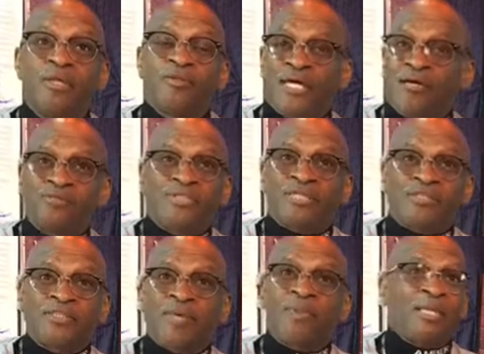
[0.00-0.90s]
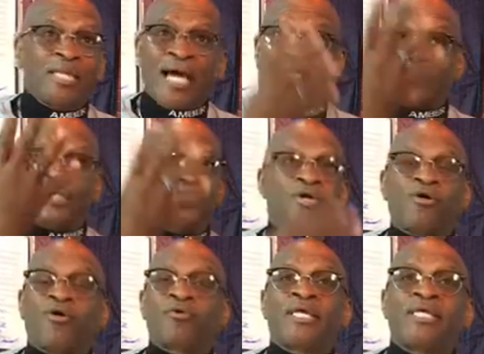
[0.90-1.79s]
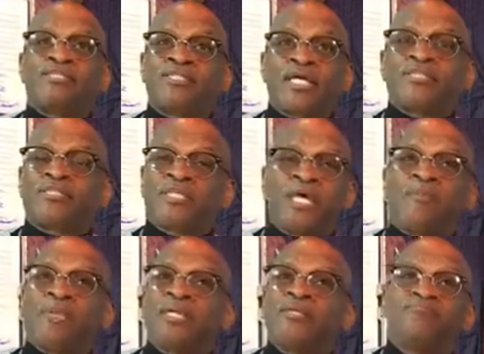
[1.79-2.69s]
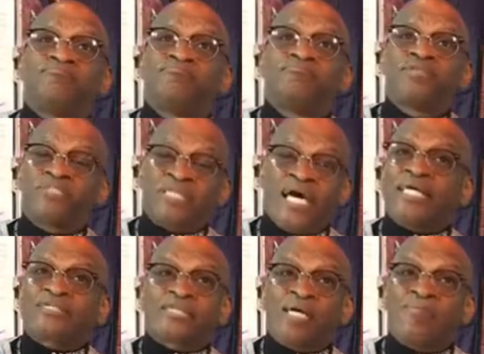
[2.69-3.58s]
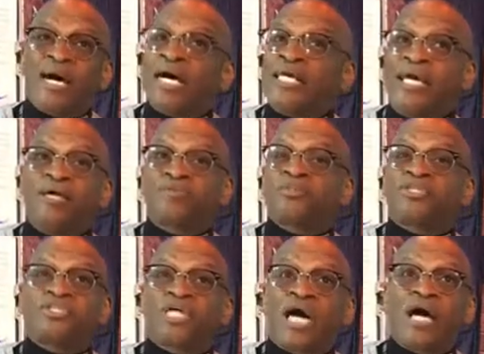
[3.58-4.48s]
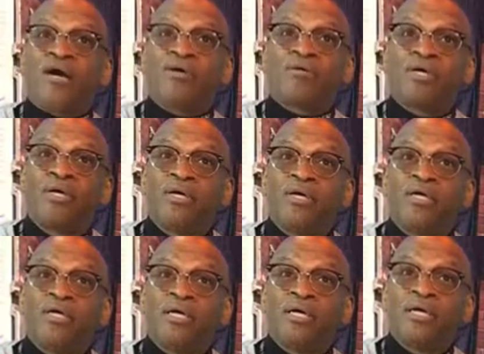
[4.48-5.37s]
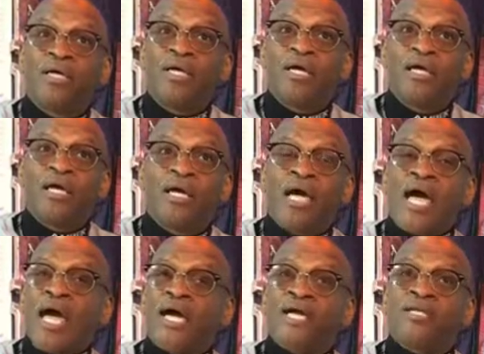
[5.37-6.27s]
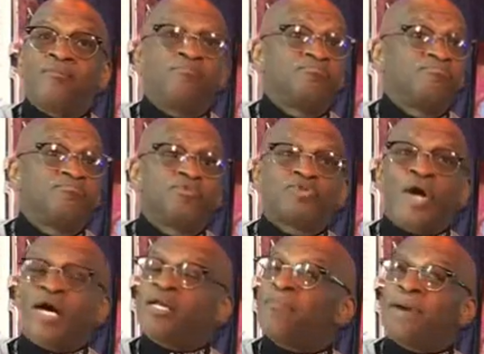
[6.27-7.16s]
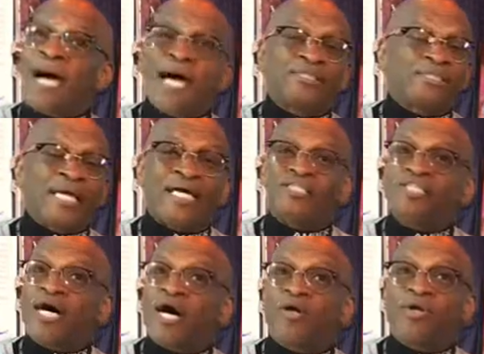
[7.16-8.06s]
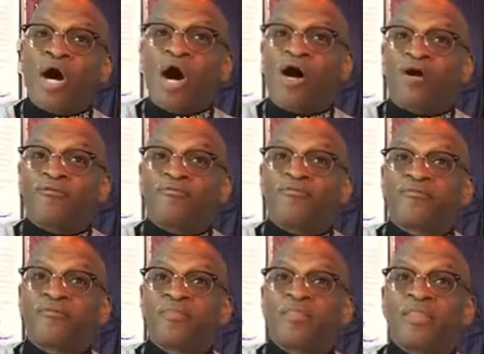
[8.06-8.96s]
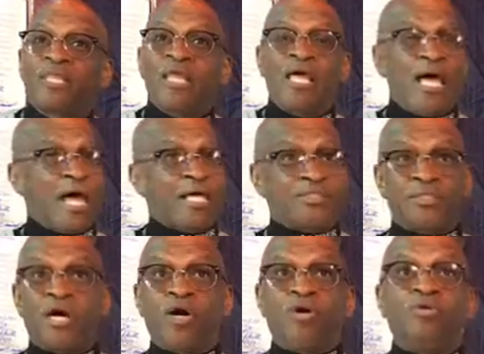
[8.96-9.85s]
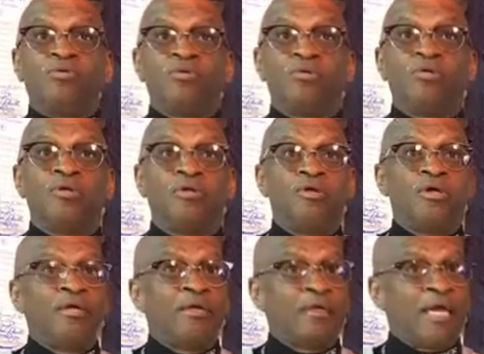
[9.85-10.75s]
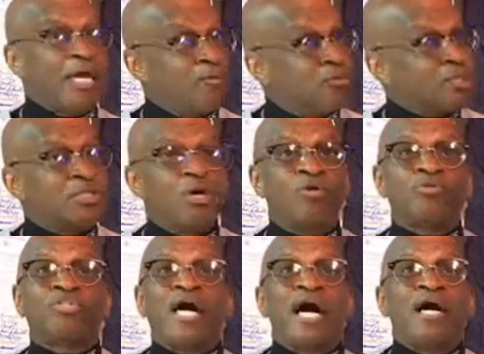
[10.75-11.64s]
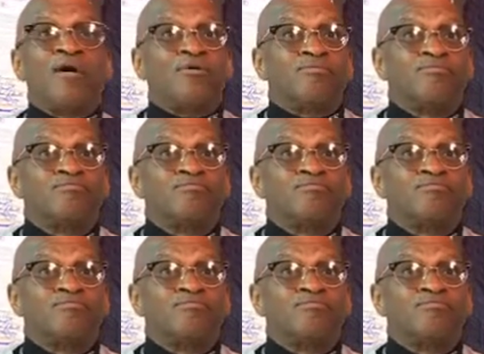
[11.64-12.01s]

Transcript: they'll just simply, like this girl did, just simply take somebody else's child and try to pass that child off as though it was her child.